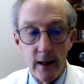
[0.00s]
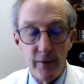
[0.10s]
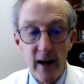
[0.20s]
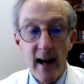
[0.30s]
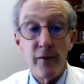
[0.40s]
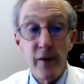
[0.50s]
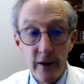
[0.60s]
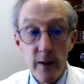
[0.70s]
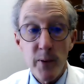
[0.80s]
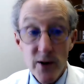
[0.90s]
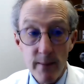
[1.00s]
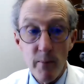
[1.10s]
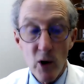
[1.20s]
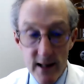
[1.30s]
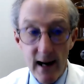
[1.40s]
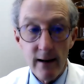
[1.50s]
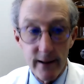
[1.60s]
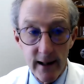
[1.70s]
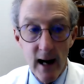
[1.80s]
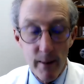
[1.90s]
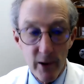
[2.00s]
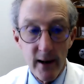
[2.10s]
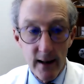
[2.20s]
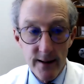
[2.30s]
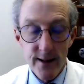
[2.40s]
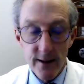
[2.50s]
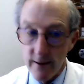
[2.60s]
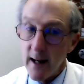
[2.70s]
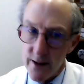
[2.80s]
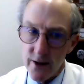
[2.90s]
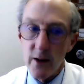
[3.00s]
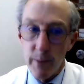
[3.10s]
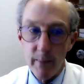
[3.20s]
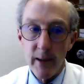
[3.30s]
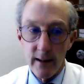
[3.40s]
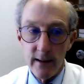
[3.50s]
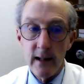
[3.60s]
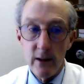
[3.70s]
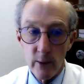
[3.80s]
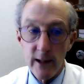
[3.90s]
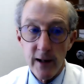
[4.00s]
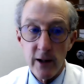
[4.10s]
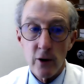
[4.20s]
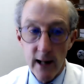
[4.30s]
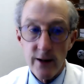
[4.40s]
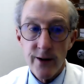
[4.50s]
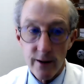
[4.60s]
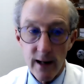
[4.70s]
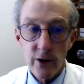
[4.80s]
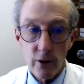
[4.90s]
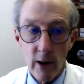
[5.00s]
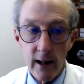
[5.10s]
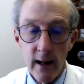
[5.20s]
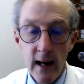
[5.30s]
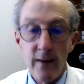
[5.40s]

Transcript: if you had a 50% mortality operating on sicker cases, you probably had need to rethink your case selection, right?